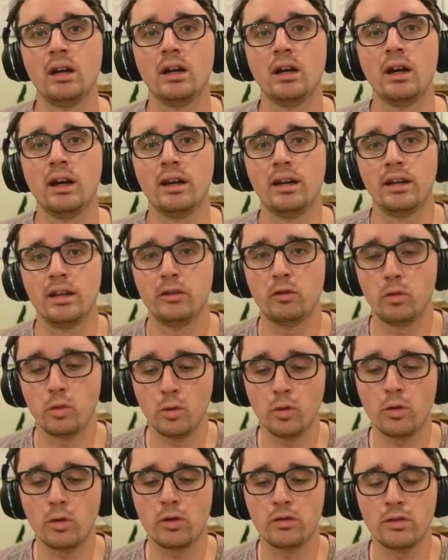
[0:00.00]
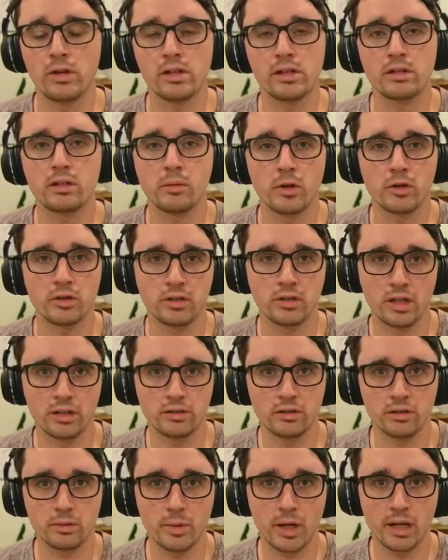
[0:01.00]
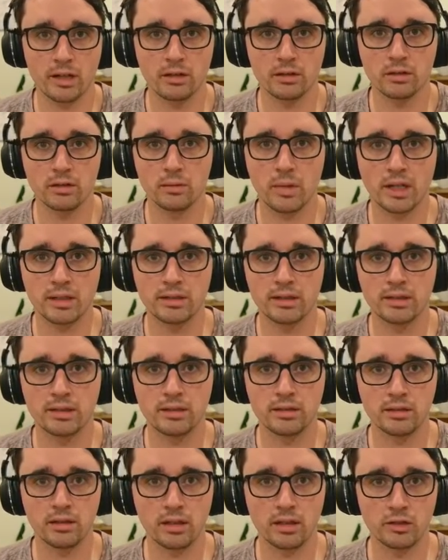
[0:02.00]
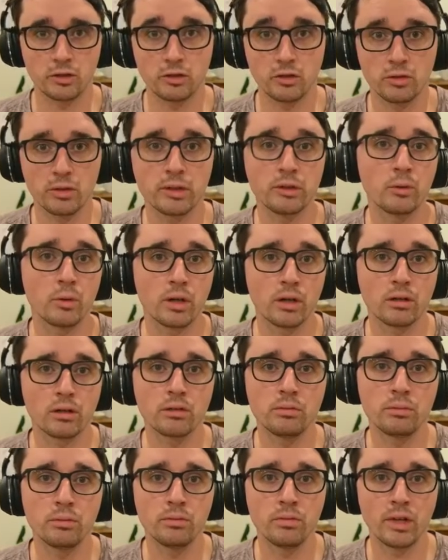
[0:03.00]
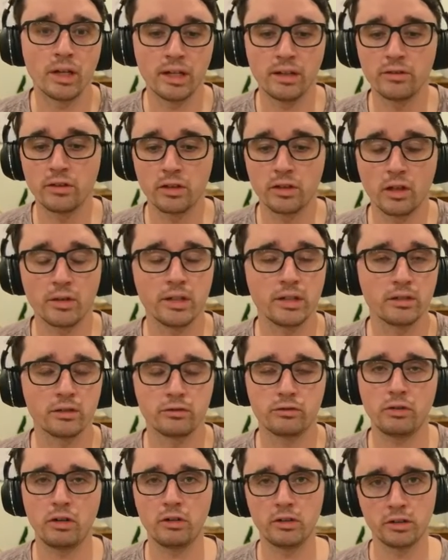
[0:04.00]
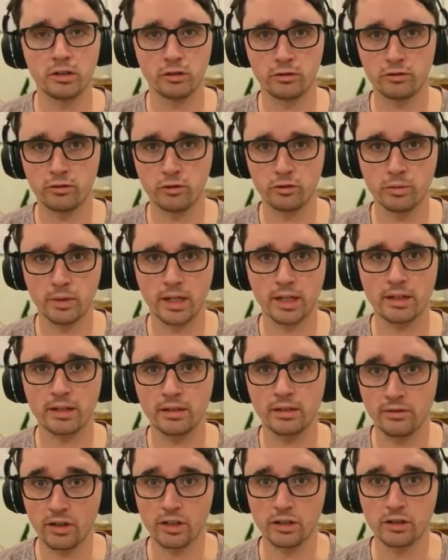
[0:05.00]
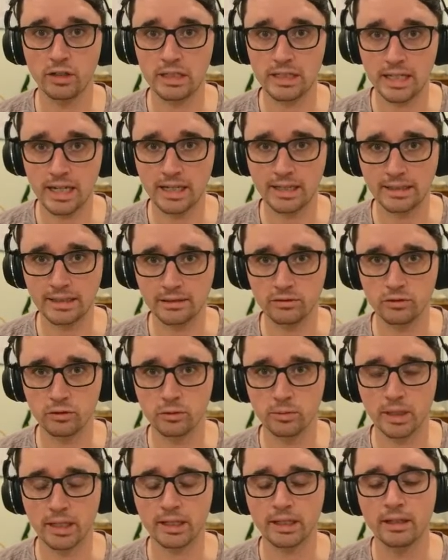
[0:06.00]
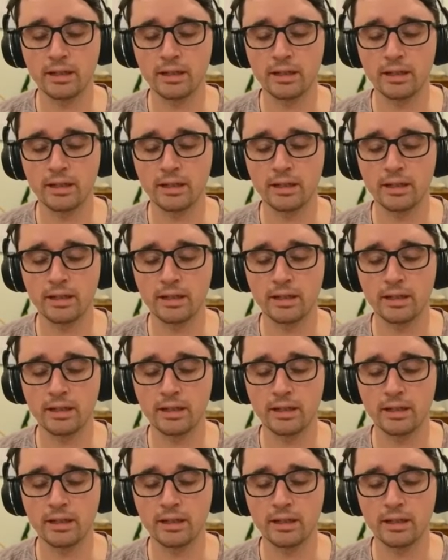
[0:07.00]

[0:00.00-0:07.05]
If Walker is the most dangerous man on the Man City side, you're doing well, even though he is a very good fullback and very good attacking fullback.